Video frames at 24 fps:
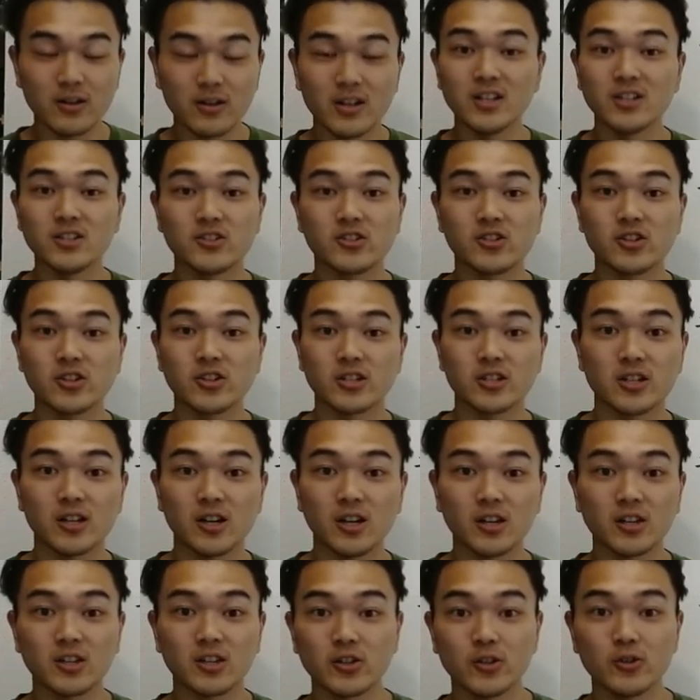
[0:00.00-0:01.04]
is just a
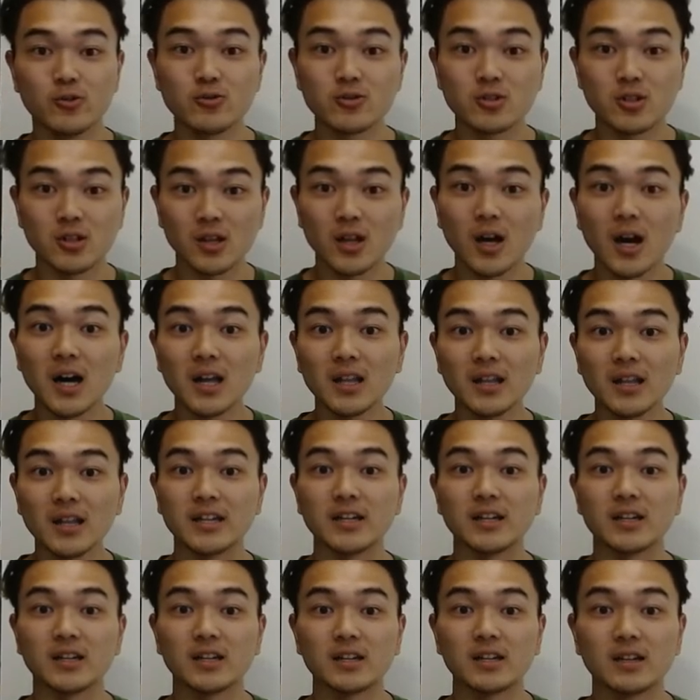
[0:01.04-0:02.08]
huge
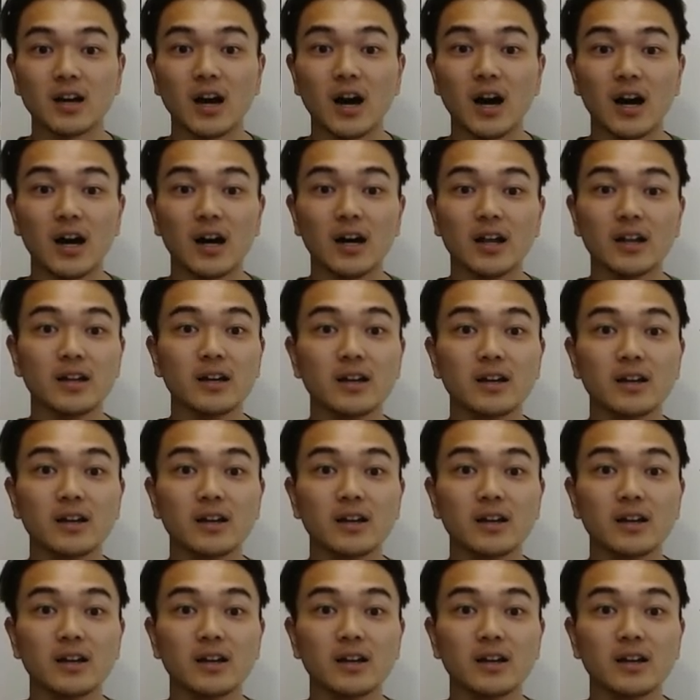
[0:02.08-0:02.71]
lolly con,